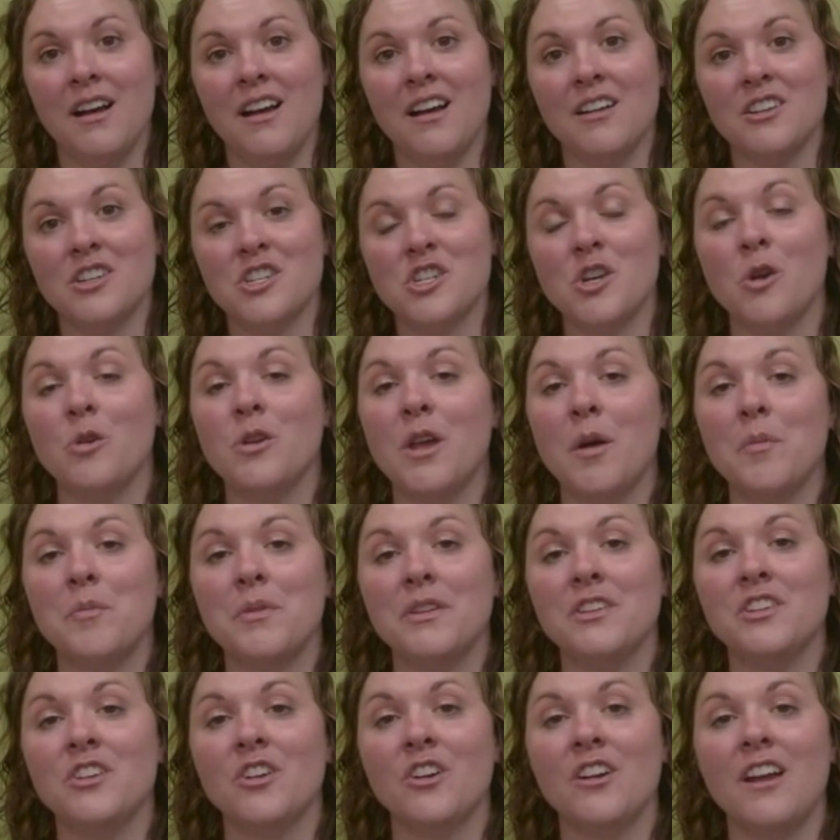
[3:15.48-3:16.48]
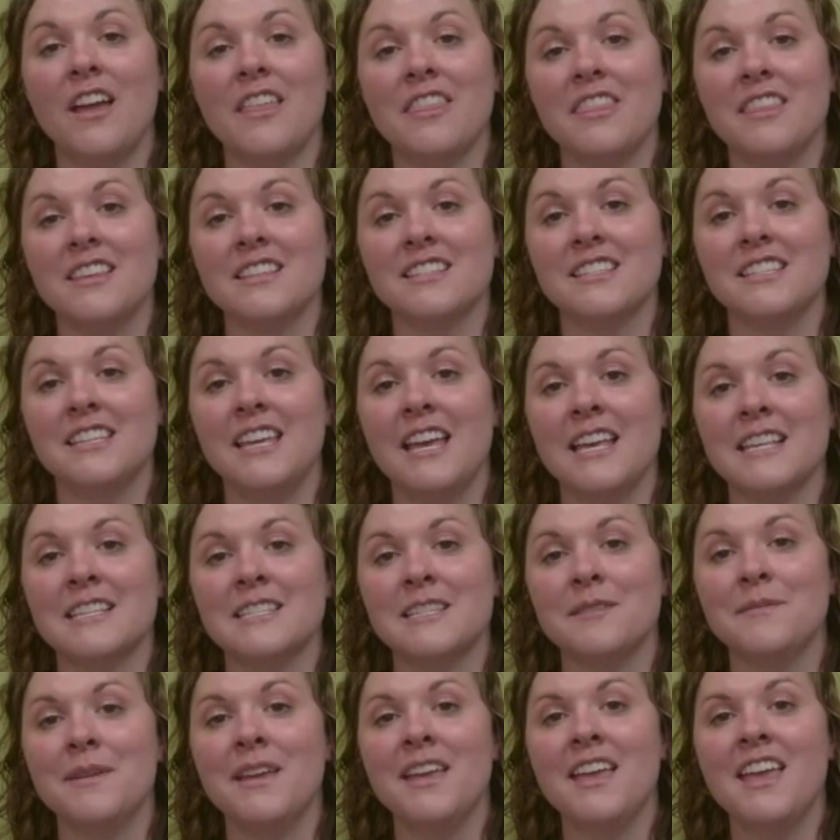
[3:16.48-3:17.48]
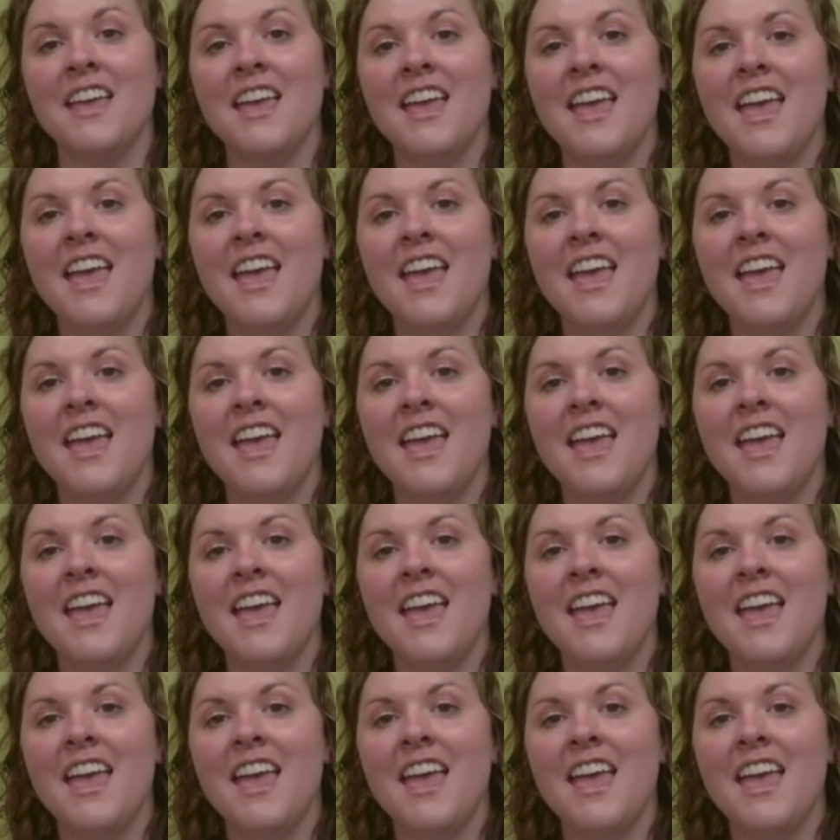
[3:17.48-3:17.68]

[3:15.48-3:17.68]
showed up in your ethnicity estimate.